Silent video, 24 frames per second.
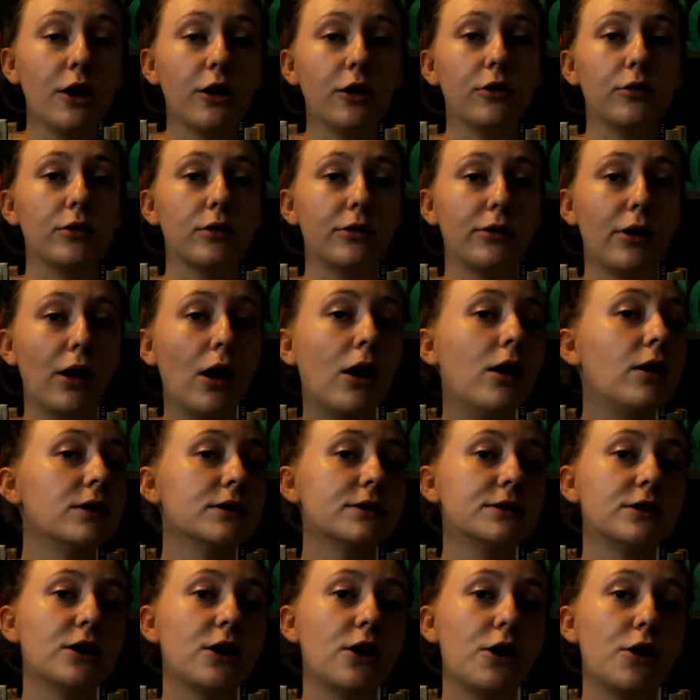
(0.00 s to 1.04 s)
You can
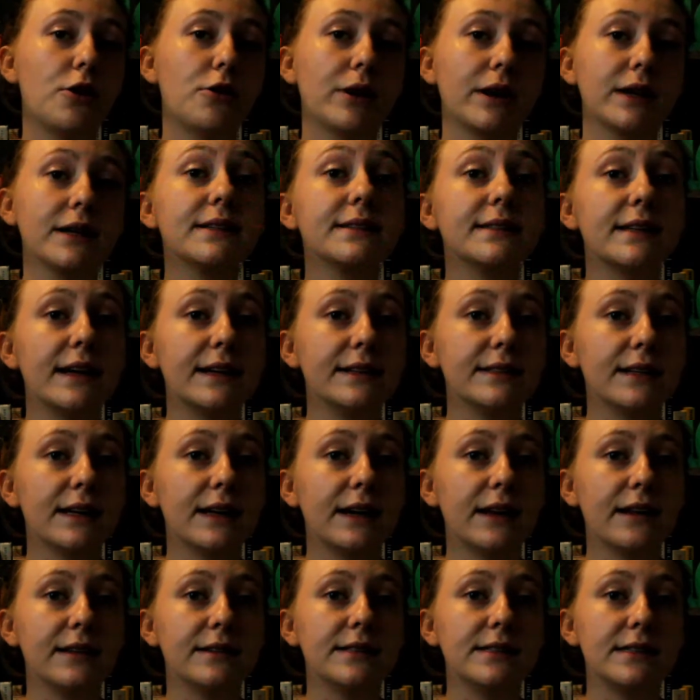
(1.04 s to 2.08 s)
also extend
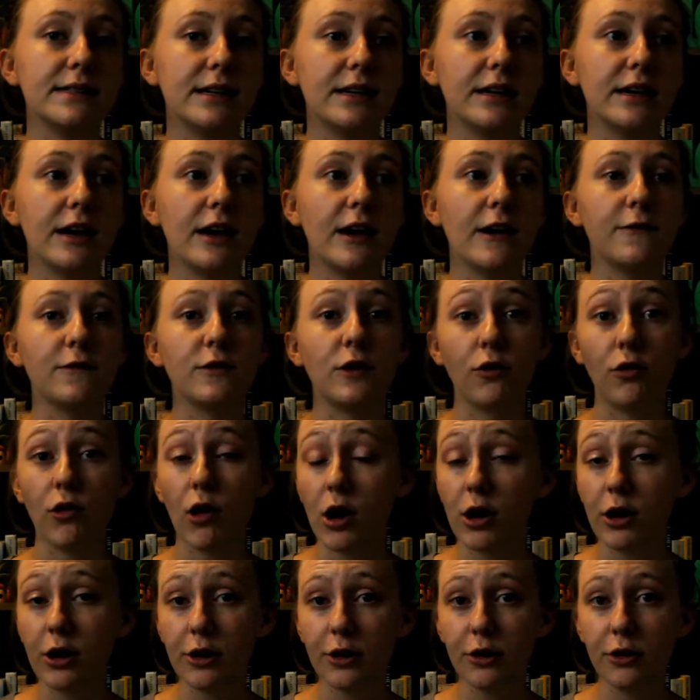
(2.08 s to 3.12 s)
it and see if the
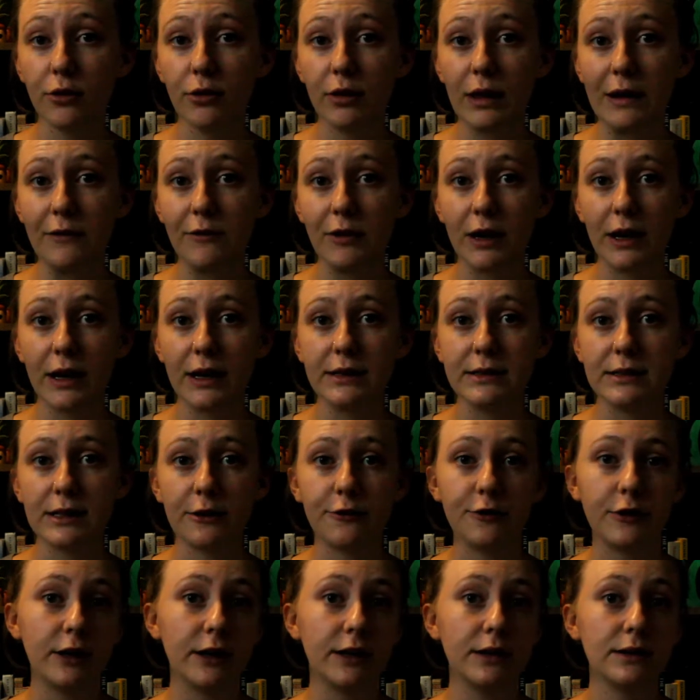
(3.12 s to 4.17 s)
longer you leave it in
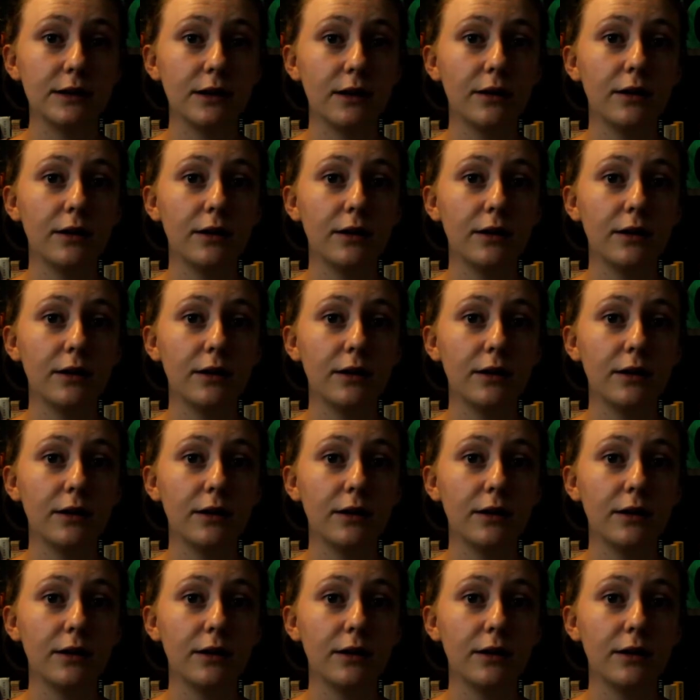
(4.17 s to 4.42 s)
different